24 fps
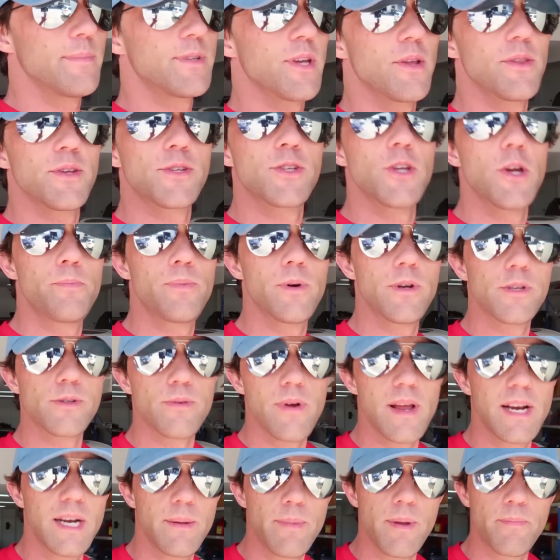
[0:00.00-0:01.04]
So the Supra is
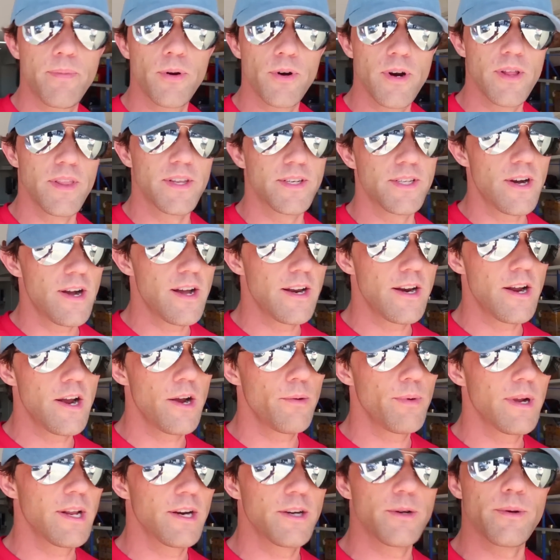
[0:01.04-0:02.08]
ready to be put on the
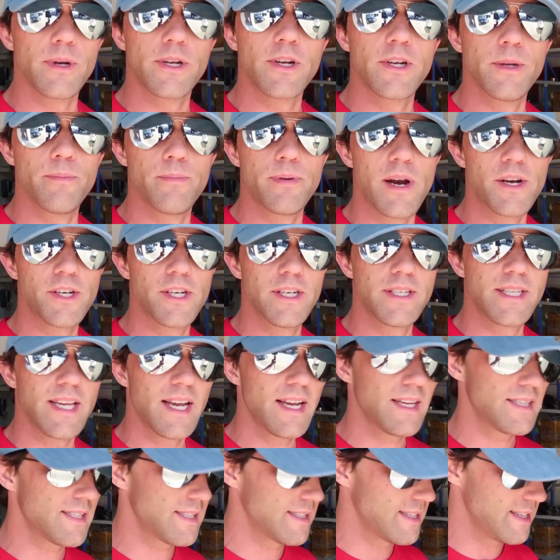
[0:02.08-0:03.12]
dyno. We're going to do a compression
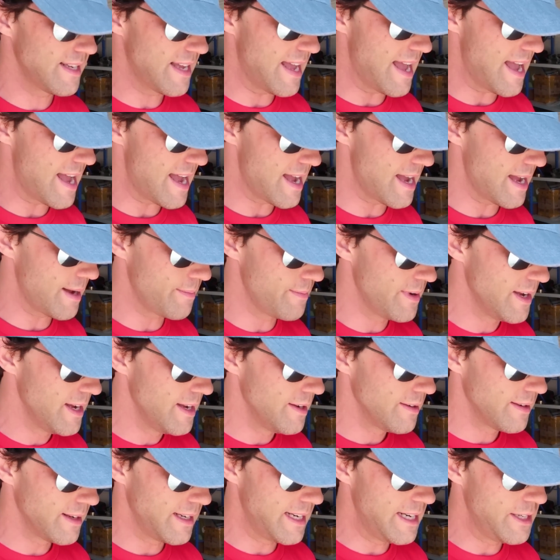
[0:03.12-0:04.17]
test.
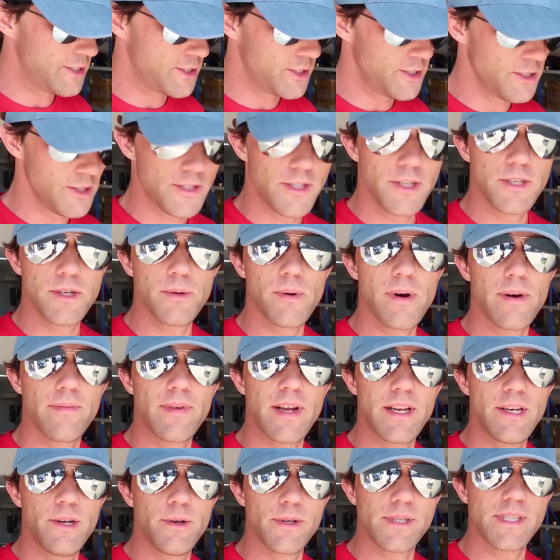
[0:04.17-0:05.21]
Going to introduce you to one of
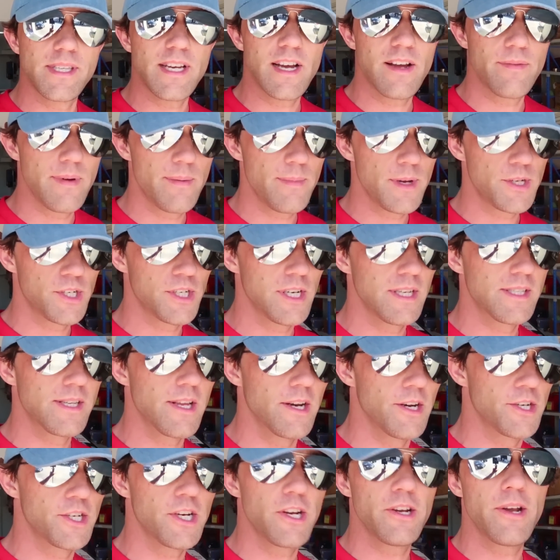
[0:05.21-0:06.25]
our newest staff members. She's
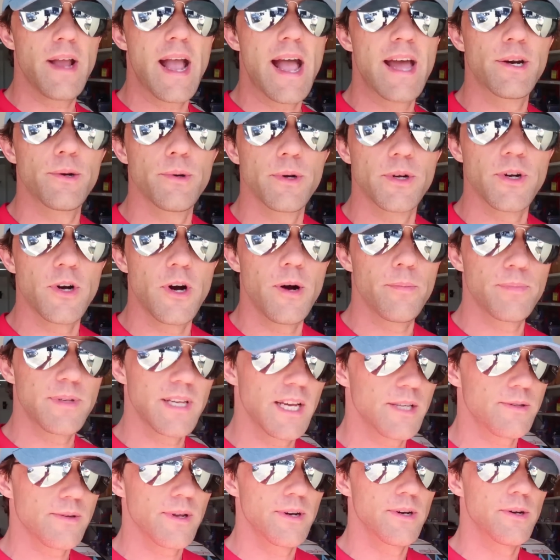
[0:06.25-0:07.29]
going to show you how to do a comp
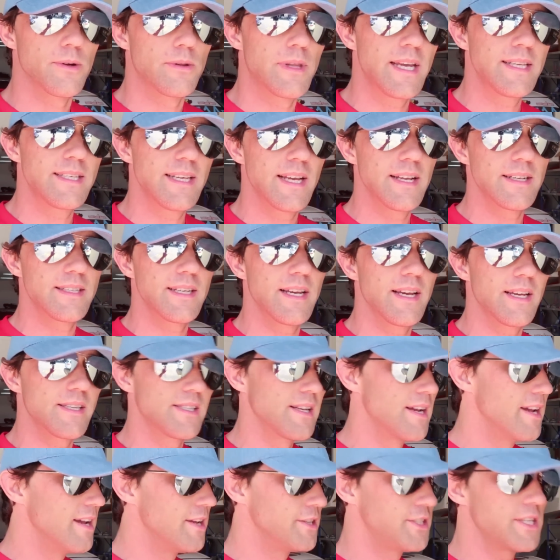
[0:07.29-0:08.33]
test. We're going to do a leak down
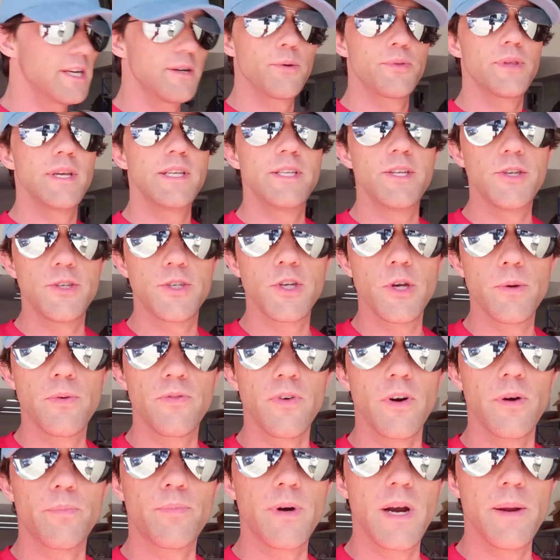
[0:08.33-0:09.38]
test. General things you do
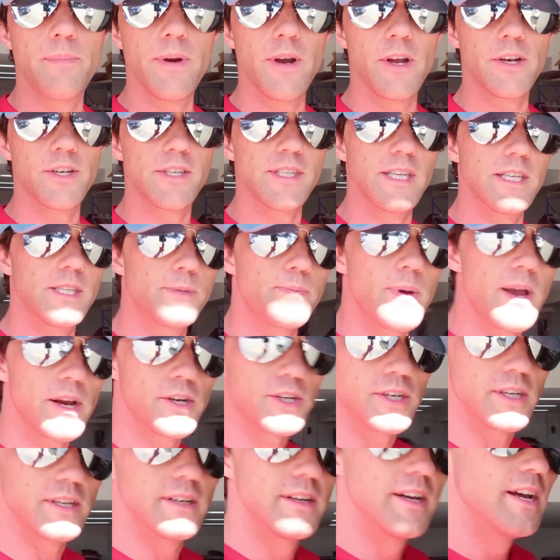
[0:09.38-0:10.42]
for a pre-purchase
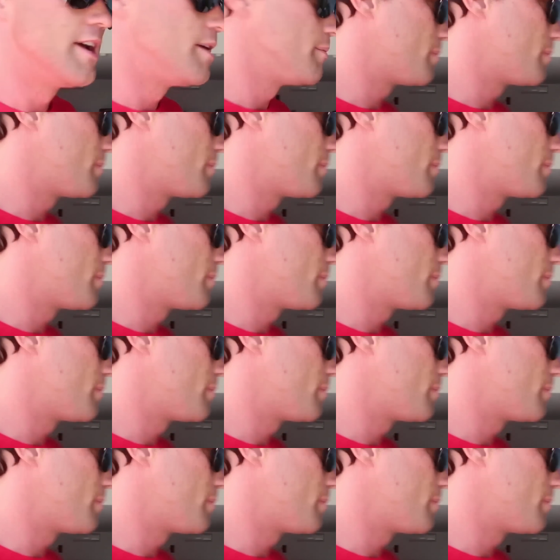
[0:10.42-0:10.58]
inspection.